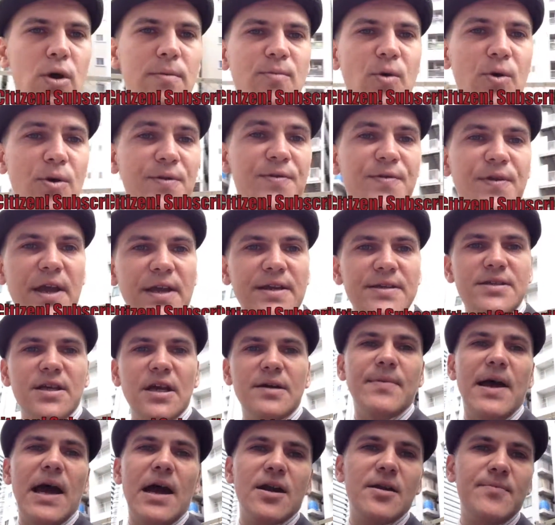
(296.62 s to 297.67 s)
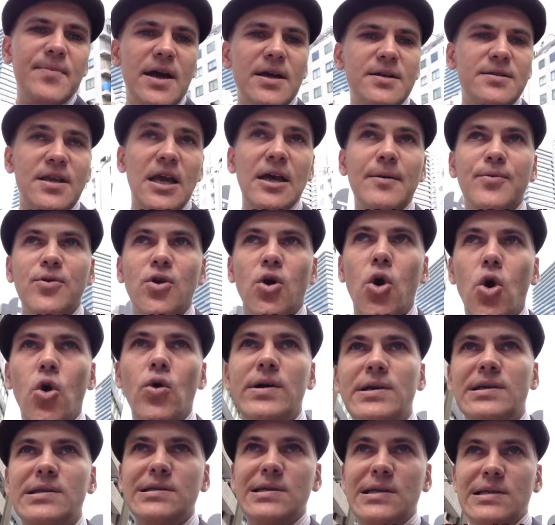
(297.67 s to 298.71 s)
and more things come out about TEPCO
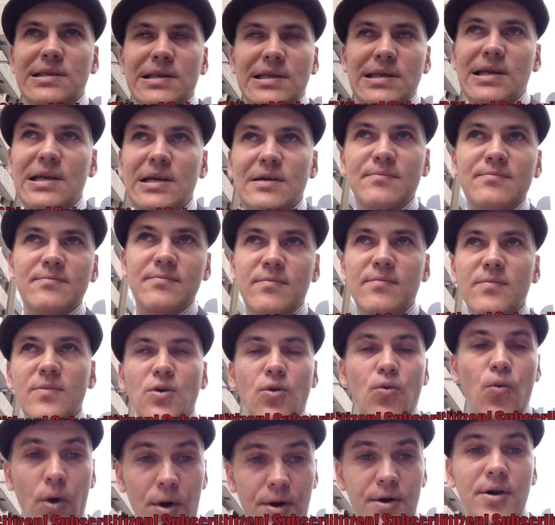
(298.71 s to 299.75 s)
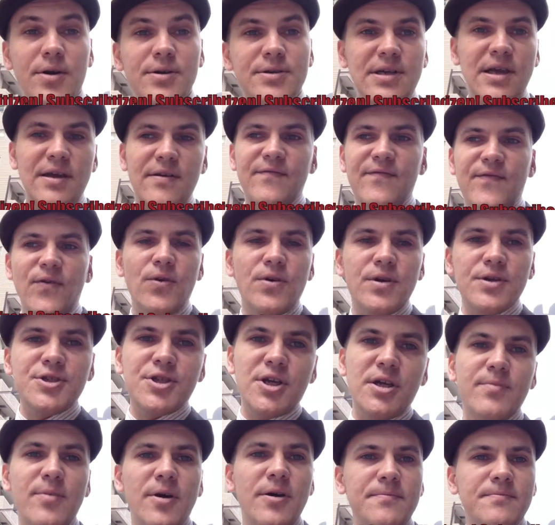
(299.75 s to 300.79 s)
and, and the um, workers at
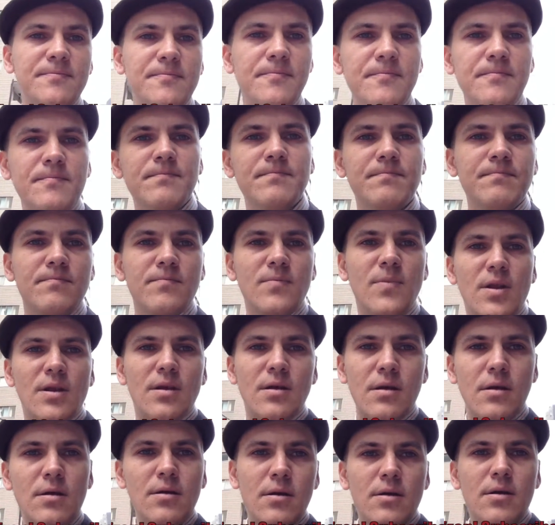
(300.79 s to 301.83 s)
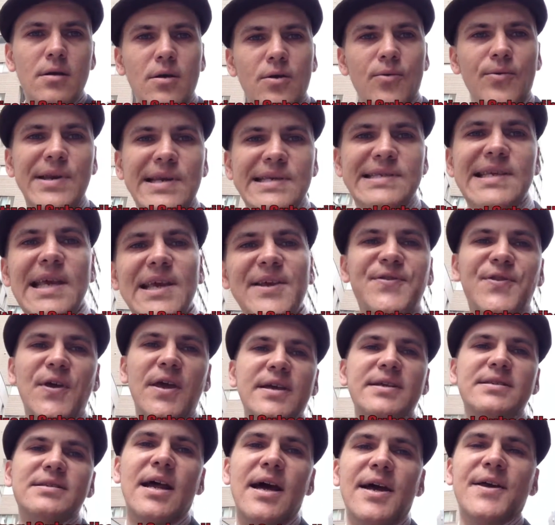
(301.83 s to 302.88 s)
Fukushima, when you see
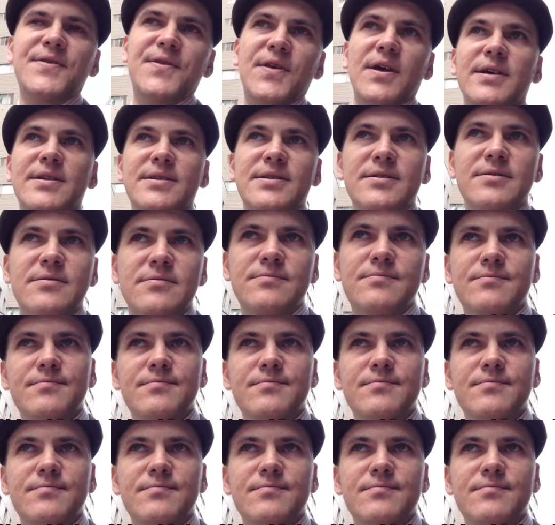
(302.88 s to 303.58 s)
things like this,